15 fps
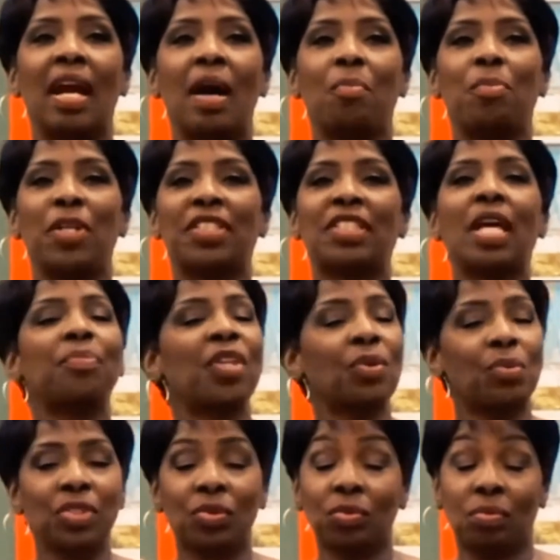But something
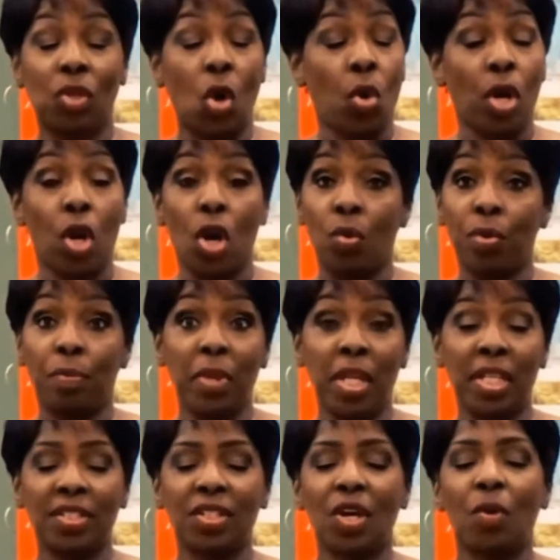was going on with me.
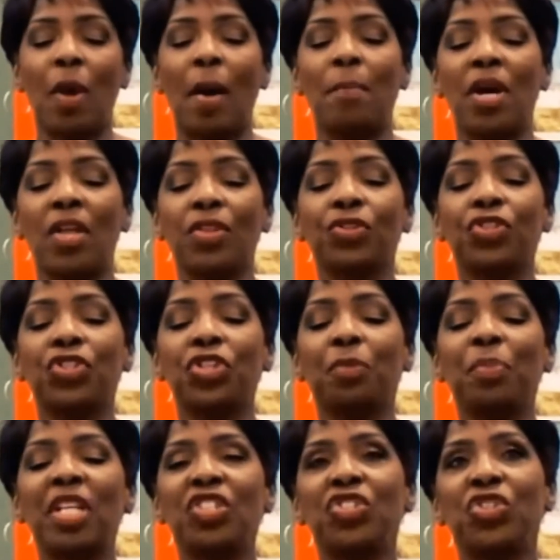So my mother took
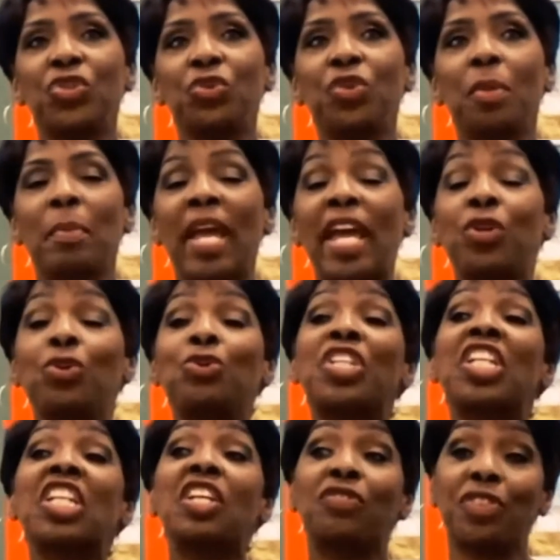me to the man who
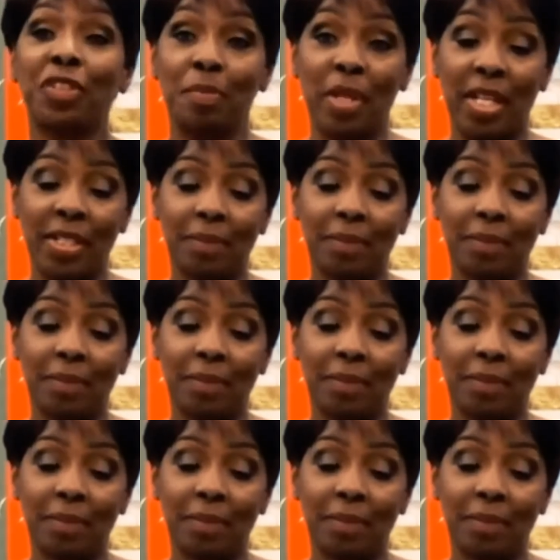delivered me.